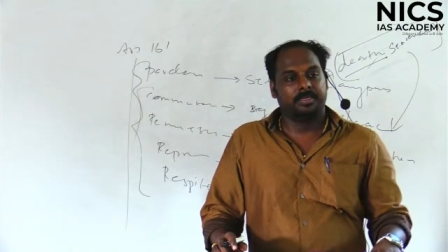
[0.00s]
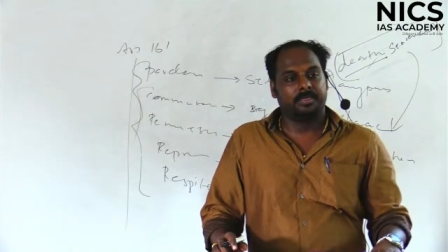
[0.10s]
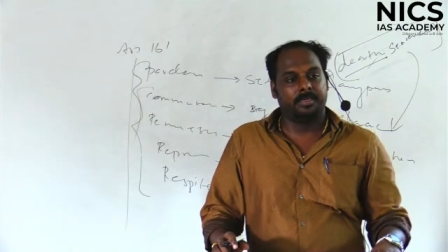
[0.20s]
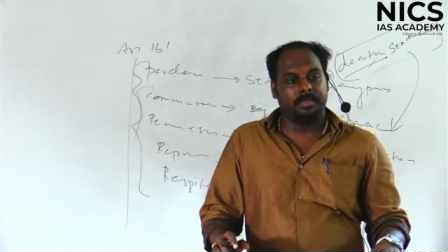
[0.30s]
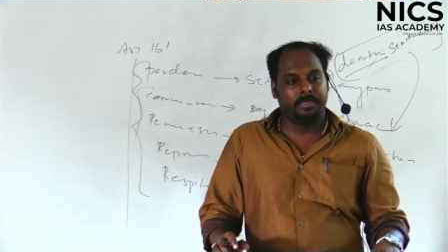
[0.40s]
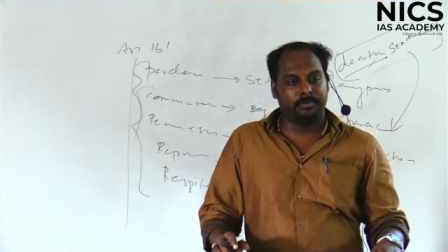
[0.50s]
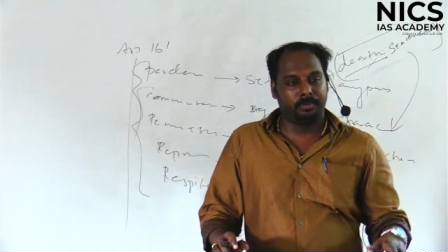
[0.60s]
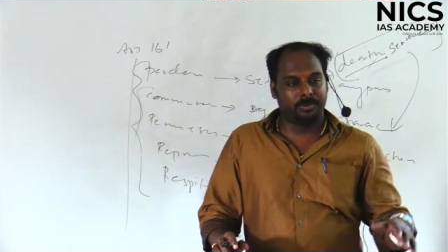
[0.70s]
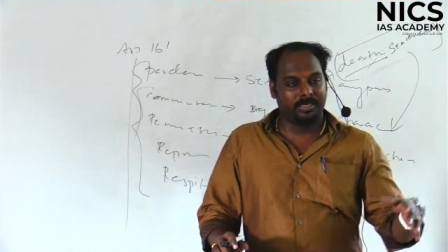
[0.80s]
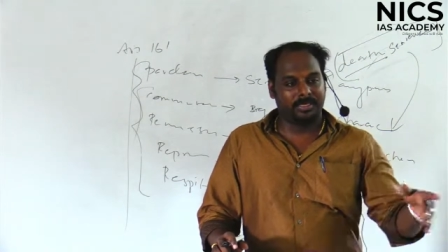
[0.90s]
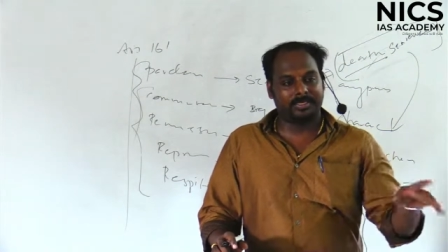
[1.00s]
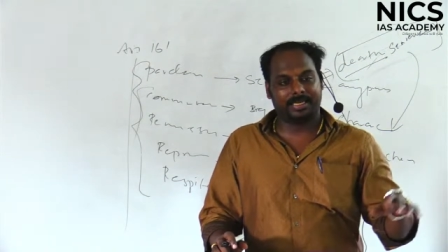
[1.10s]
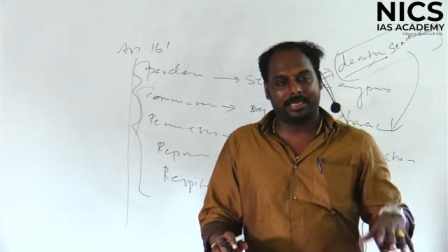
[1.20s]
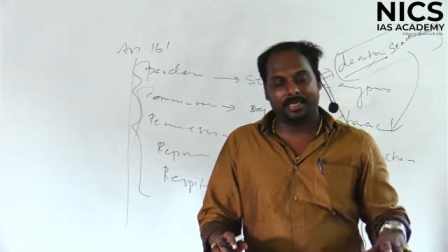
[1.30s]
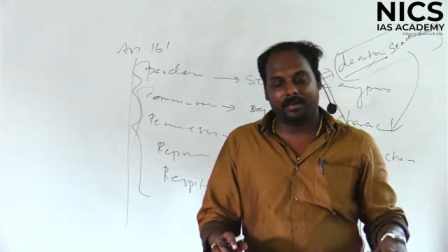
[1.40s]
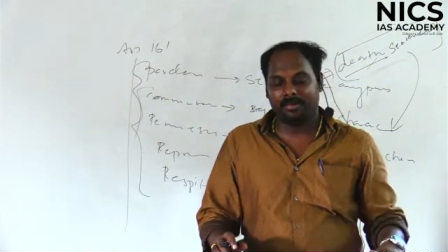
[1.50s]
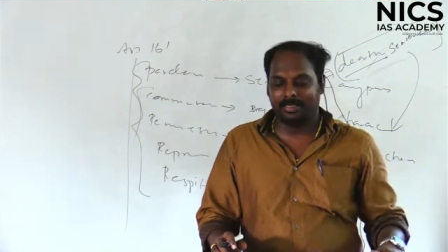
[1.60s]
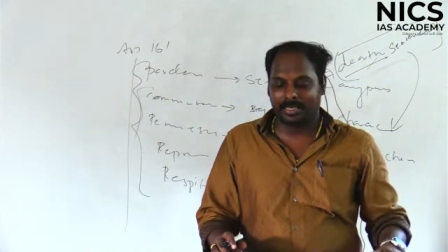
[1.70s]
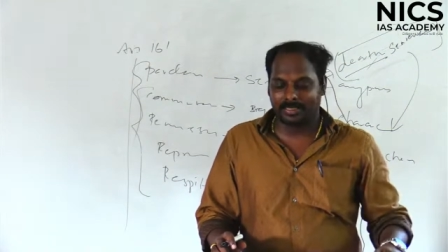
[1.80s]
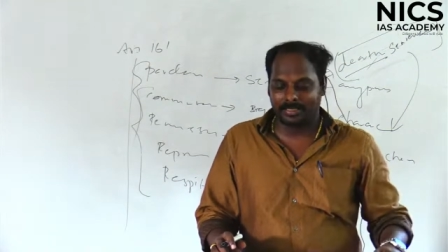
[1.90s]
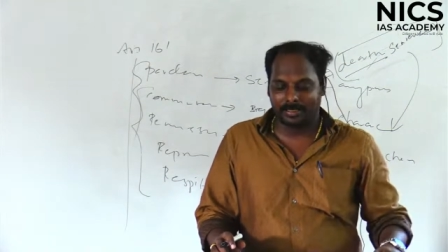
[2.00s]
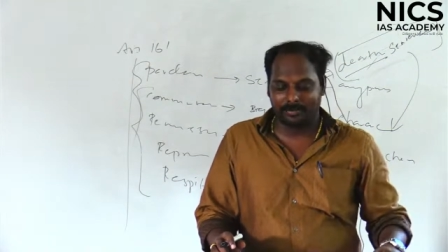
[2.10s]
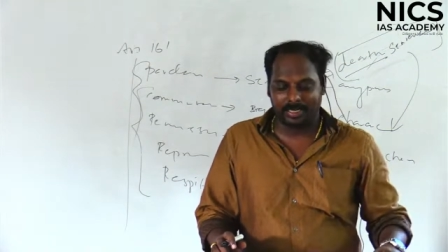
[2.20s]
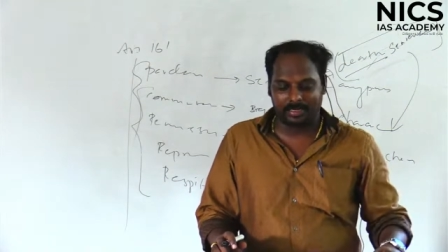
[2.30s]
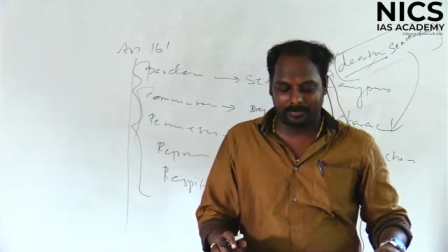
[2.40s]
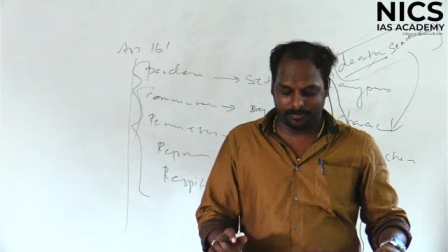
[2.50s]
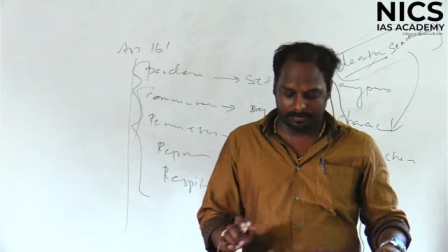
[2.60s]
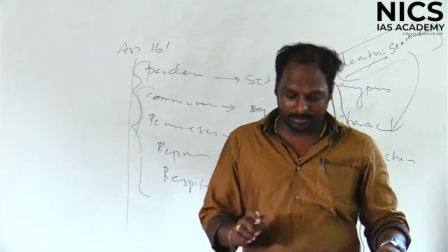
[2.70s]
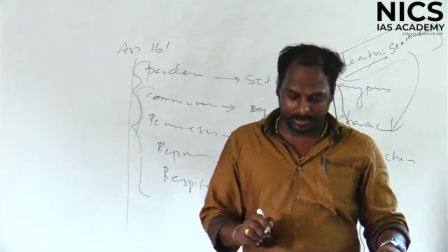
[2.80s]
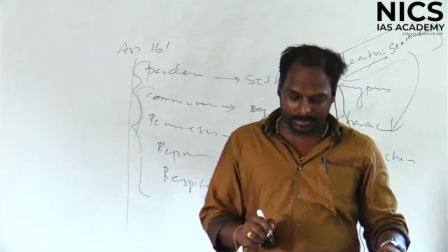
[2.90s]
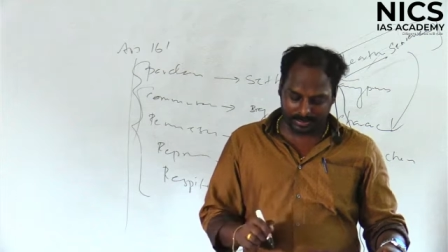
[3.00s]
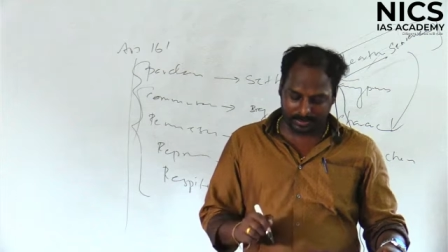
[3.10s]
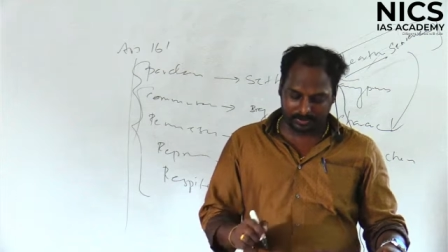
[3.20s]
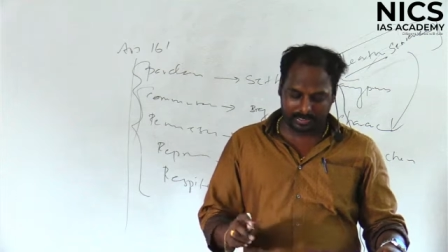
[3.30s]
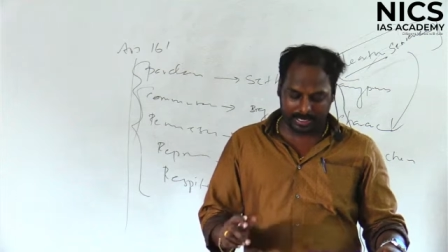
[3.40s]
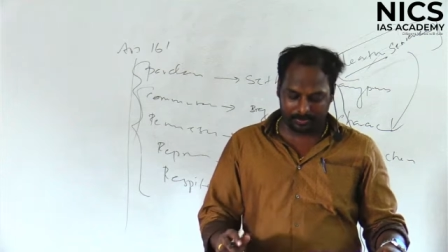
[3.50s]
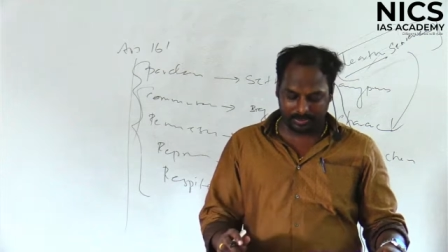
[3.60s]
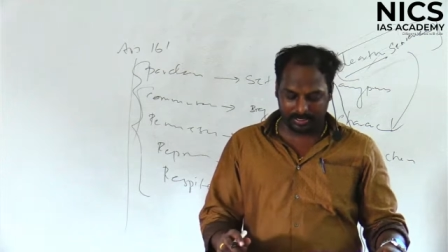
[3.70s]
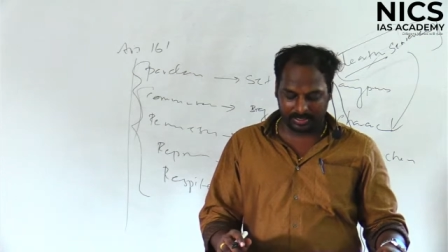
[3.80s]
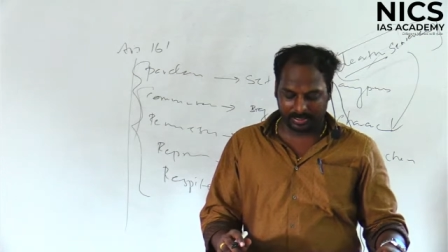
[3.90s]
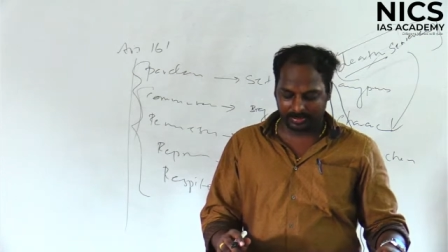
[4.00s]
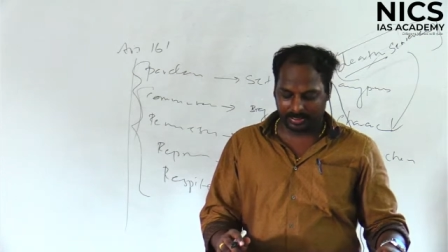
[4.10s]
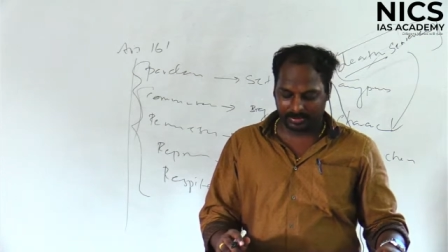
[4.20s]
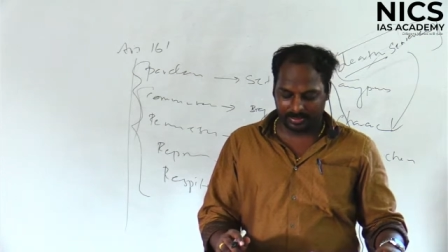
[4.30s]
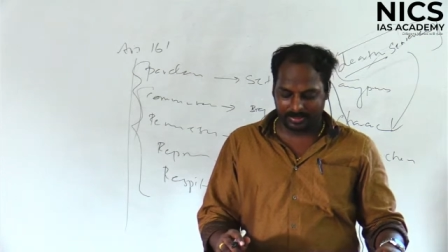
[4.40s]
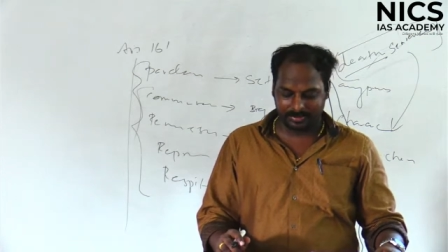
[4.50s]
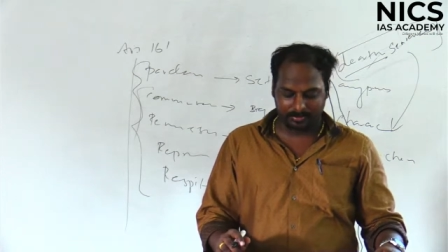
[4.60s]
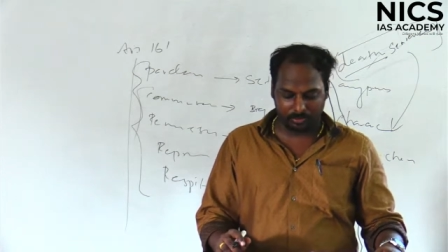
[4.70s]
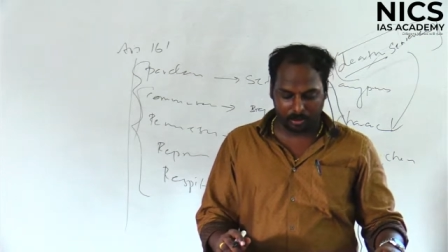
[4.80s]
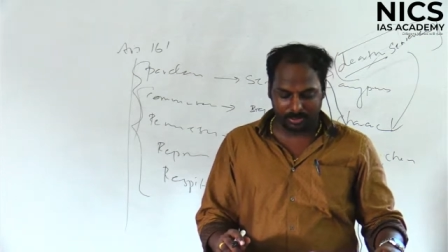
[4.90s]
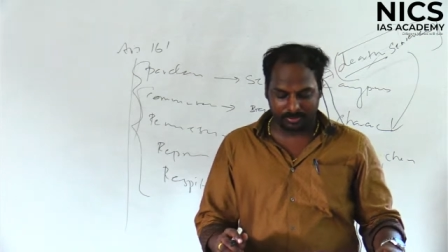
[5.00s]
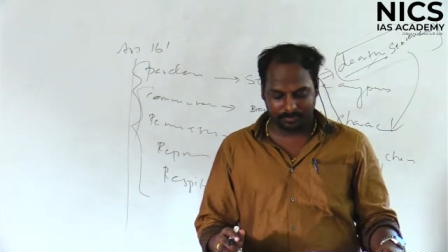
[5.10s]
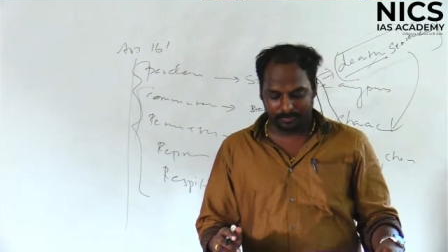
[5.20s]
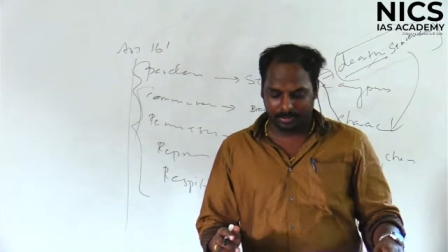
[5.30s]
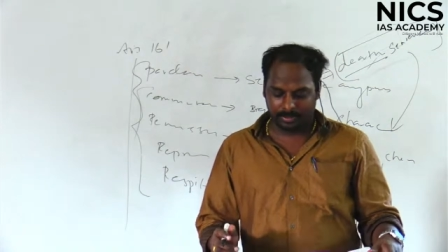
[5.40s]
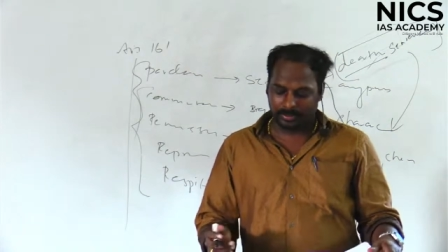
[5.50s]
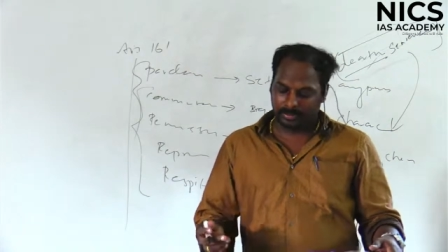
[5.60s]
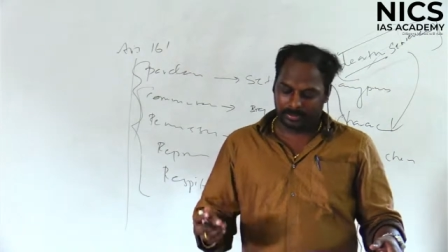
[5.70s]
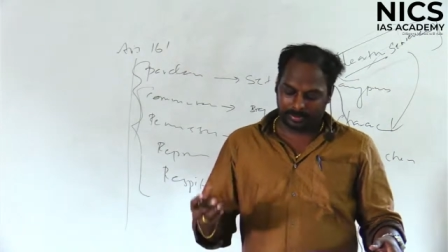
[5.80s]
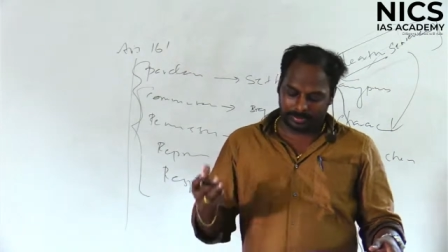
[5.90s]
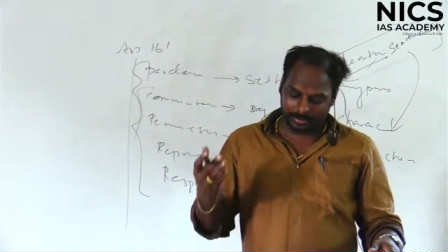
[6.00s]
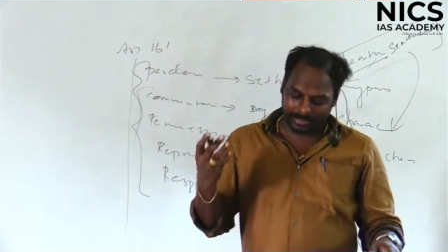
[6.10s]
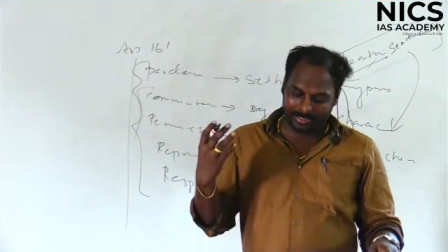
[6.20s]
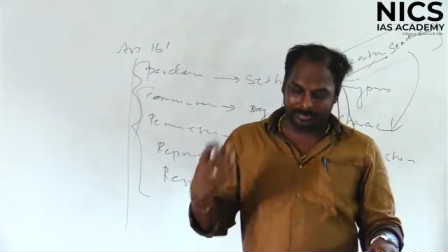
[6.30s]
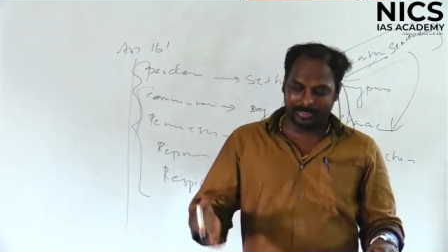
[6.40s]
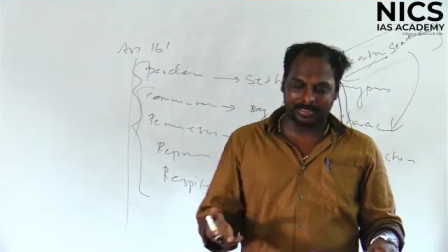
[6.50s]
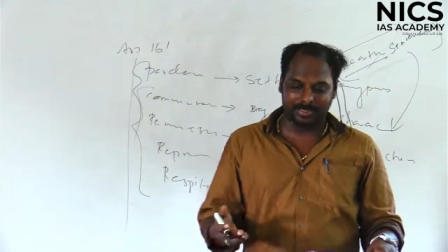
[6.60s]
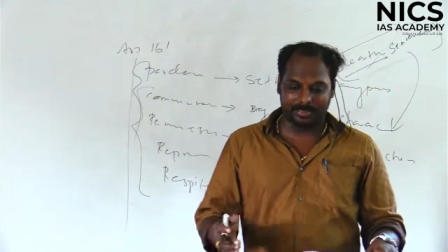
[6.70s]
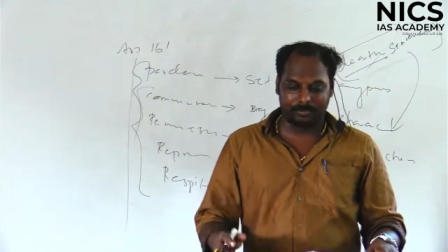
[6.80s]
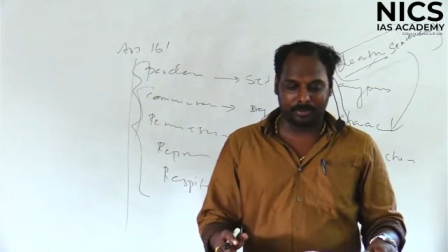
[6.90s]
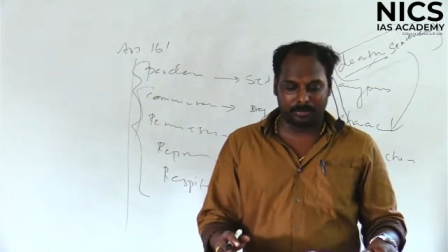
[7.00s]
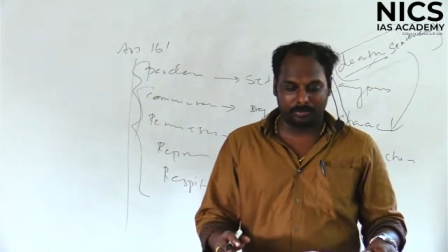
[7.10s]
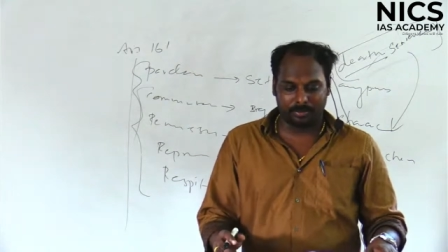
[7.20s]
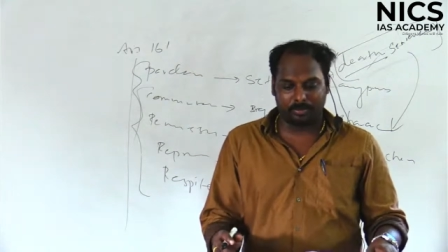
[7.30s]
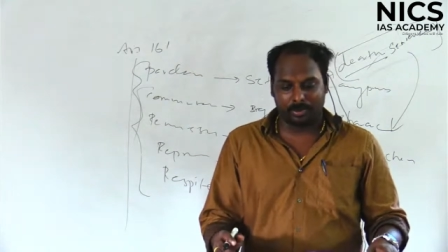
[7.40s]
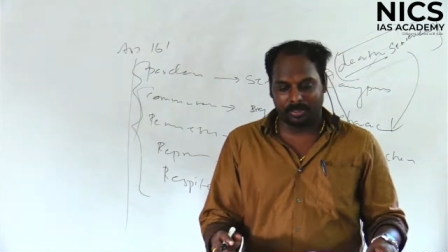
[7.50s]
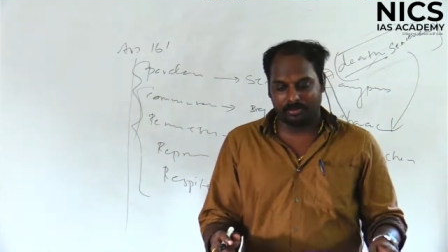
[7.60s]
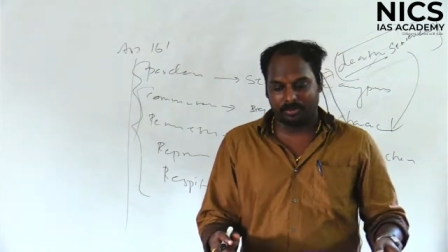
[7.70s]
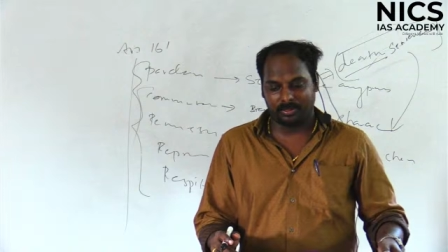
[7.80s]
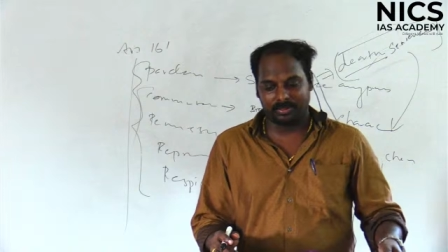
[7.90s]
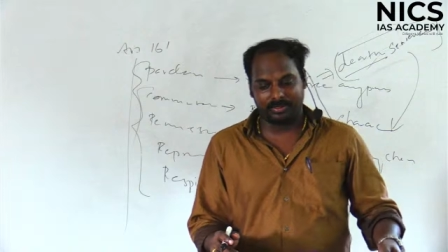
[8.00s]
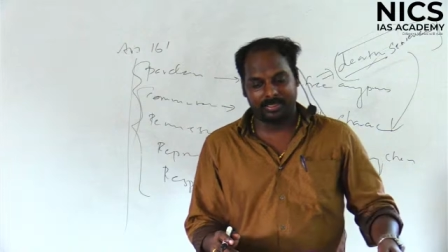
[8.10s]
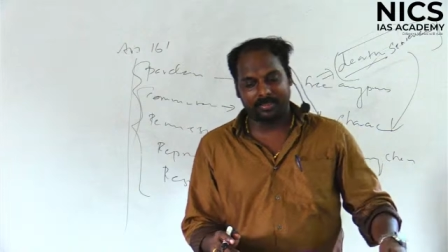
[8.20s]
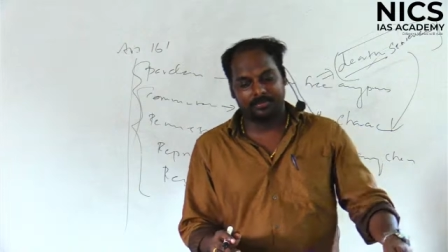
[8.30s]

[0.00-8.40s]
Uh, now thirty-second Agasthiya Malayi Reserve add pannirukanga, that's why it's important. Uh, T N B C exam is very important for this year.